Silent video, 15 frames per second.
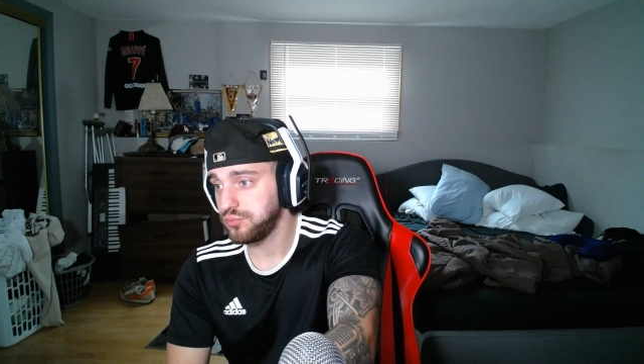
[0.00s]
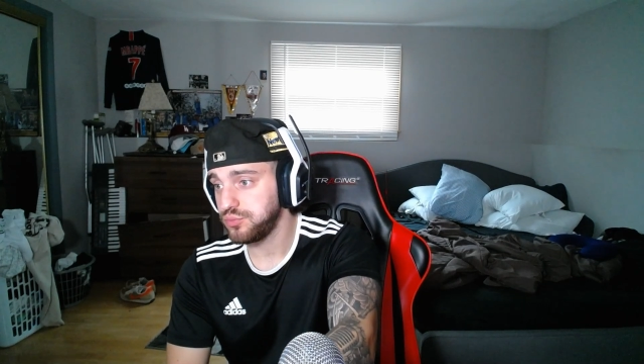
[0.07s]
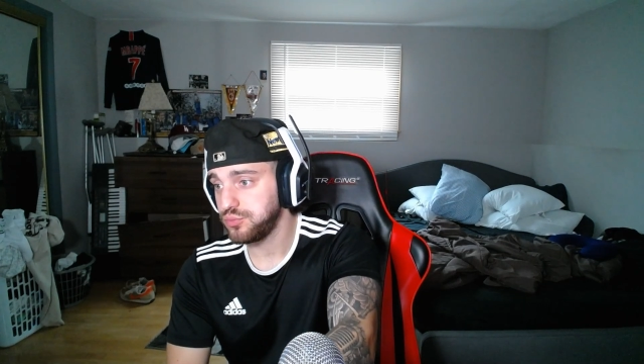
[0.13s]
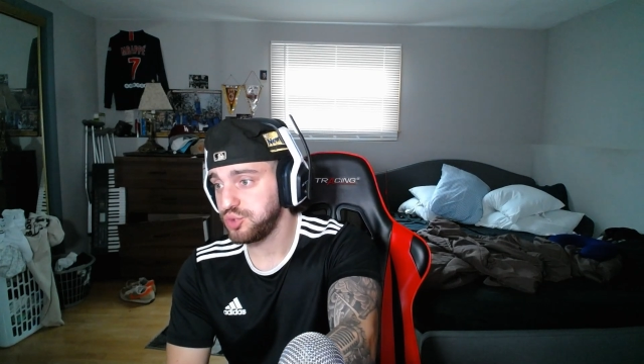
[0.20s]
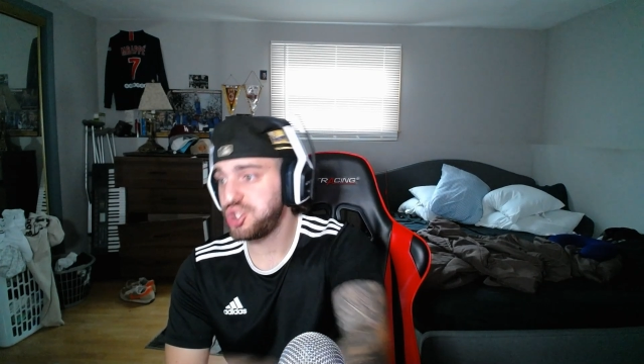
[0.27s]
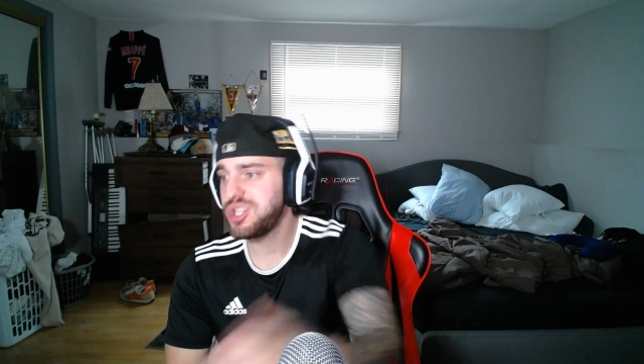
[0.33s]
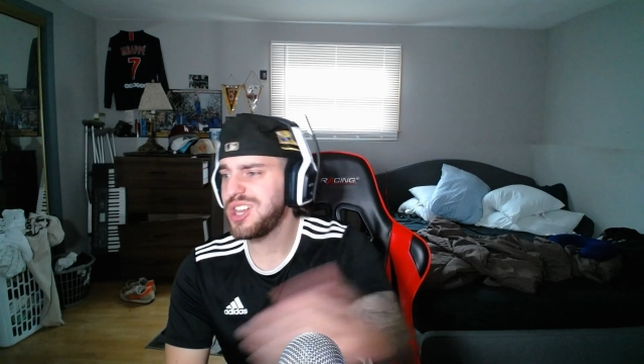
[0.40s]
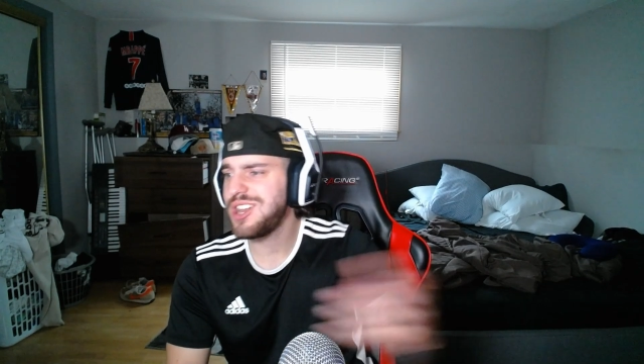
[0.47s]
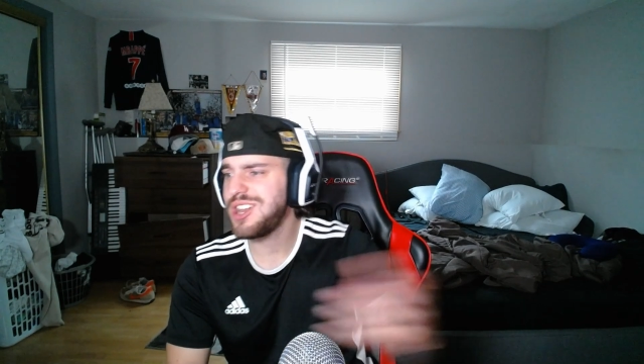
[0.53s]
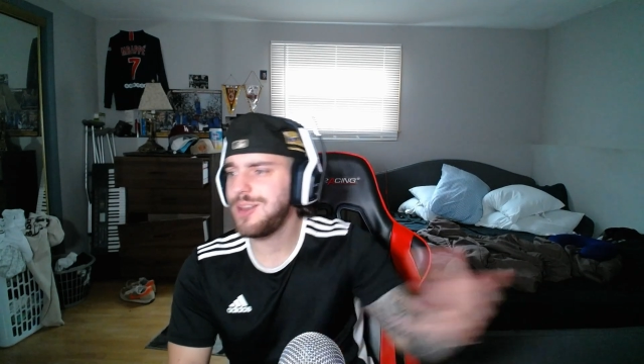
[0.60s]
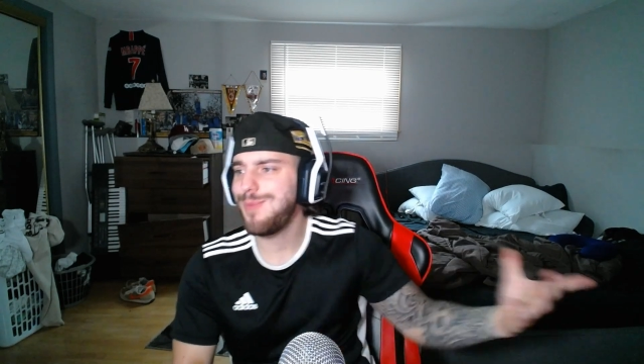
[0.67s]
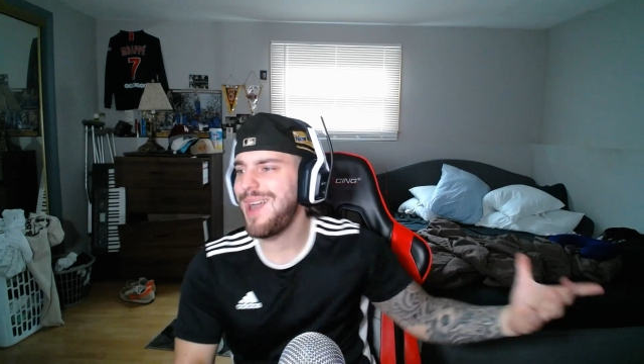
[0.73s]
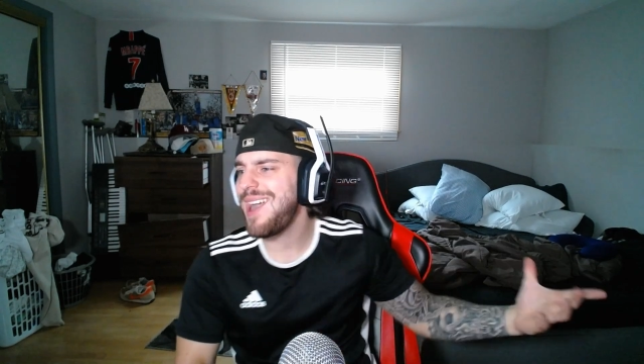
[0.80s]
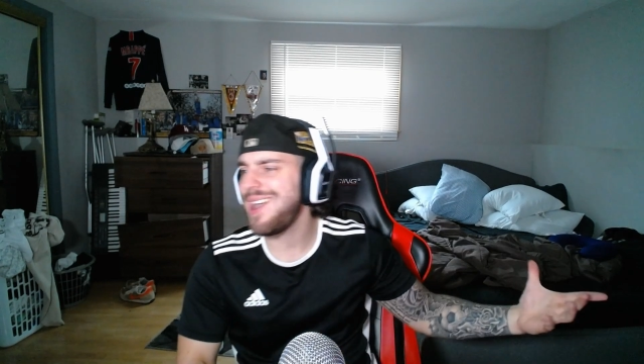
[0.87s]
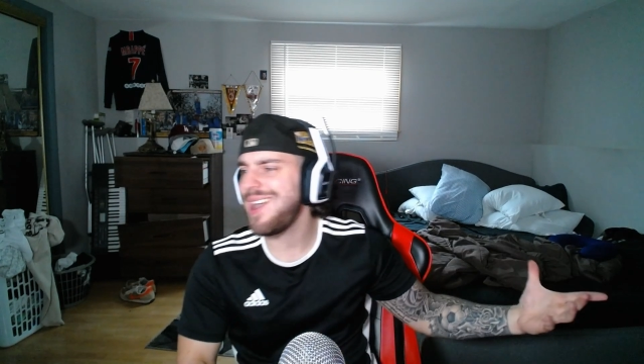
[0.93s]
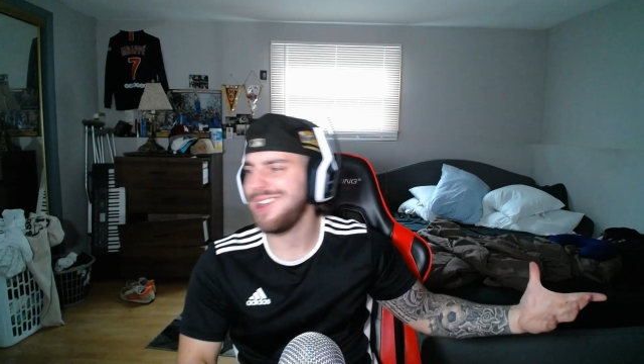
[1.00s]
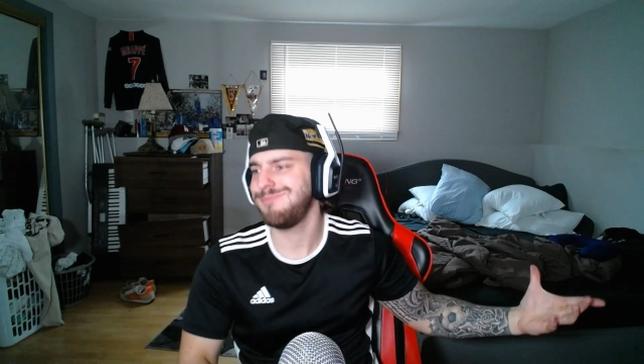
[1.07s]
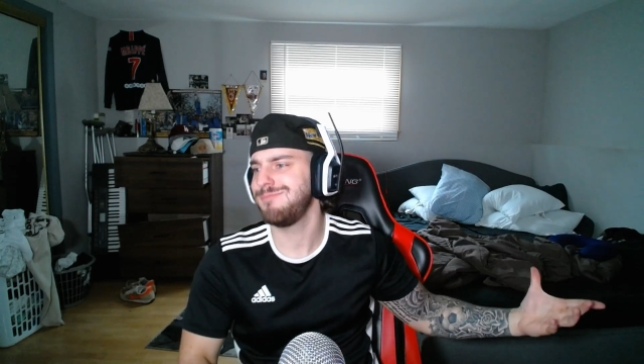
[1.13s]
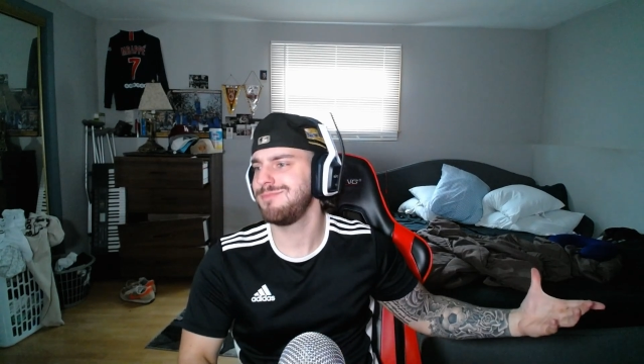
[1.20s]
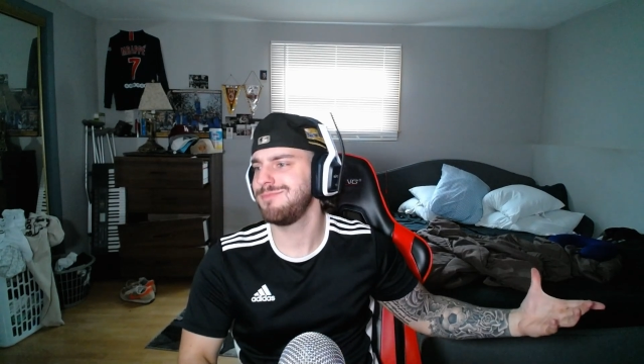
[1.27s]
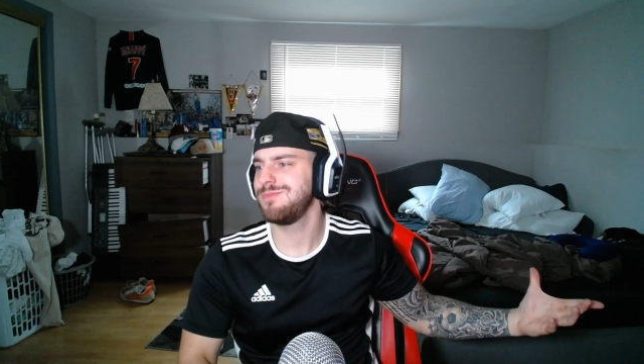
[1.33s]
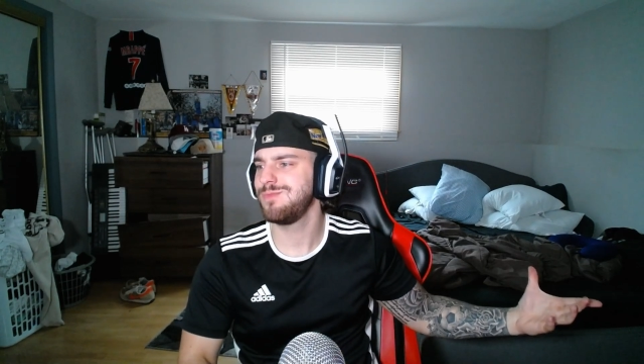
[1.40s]
She getting mad.
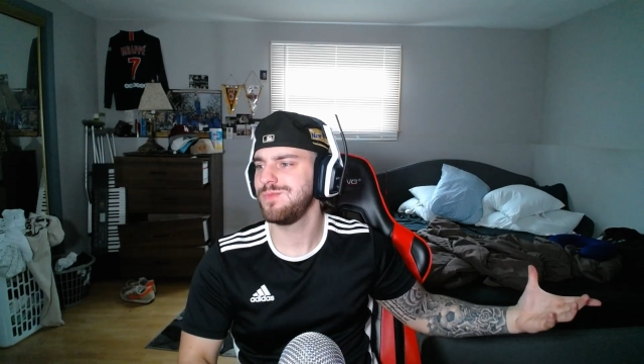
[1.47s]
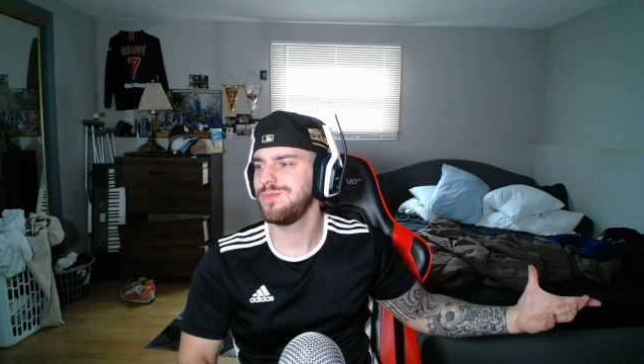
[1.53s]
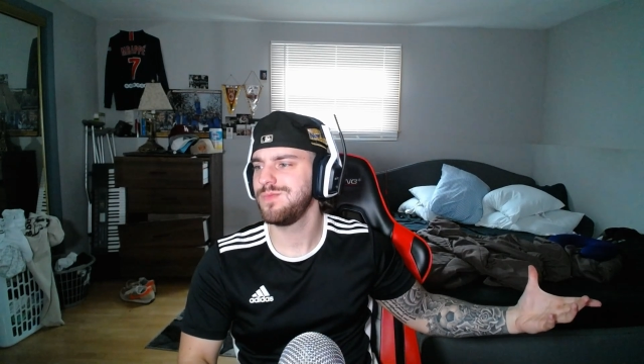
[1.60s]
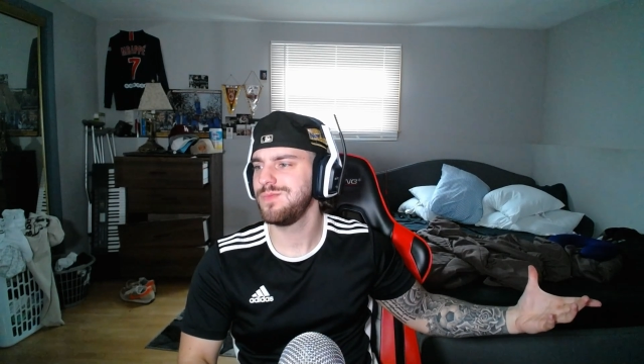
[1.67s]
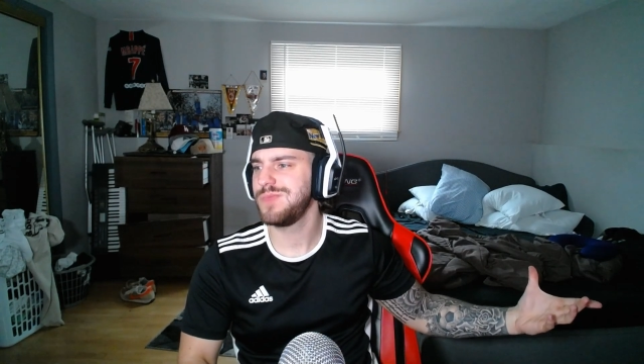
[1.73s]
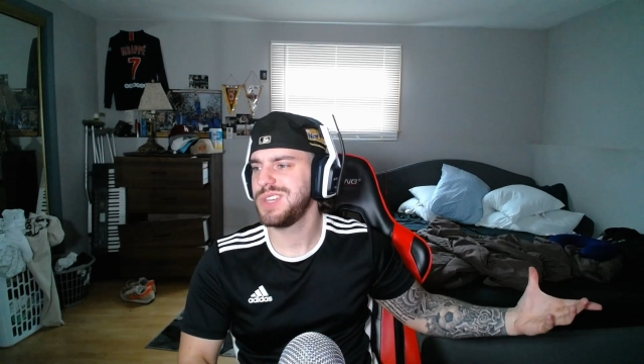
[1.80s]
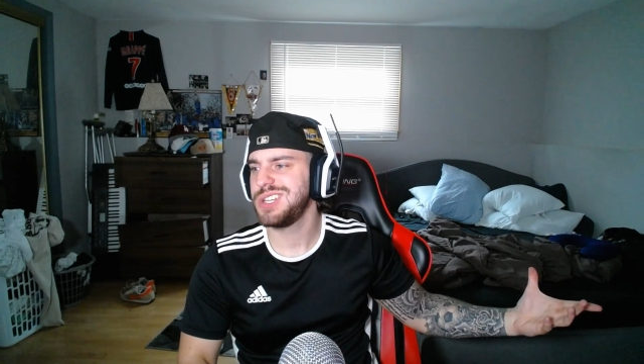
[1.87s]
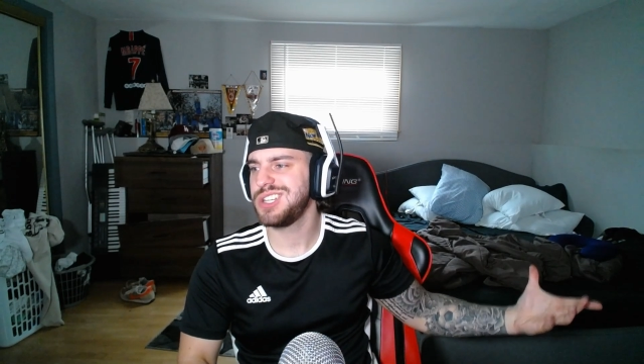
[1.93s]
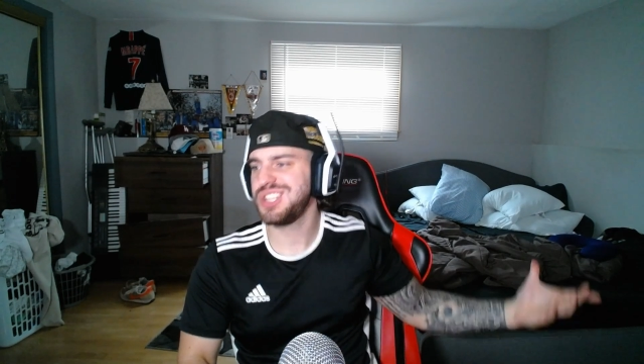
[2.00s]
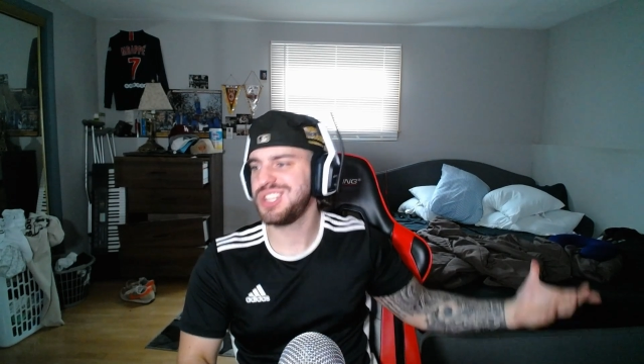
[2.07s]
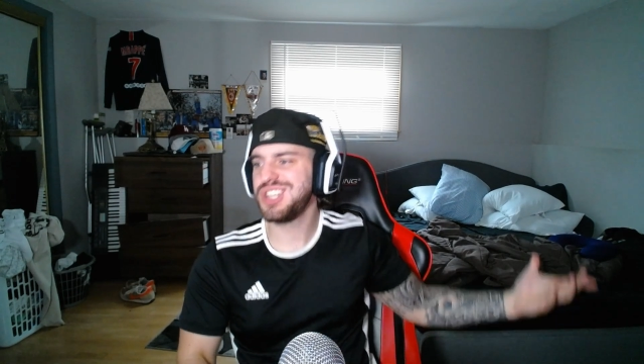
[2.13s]
She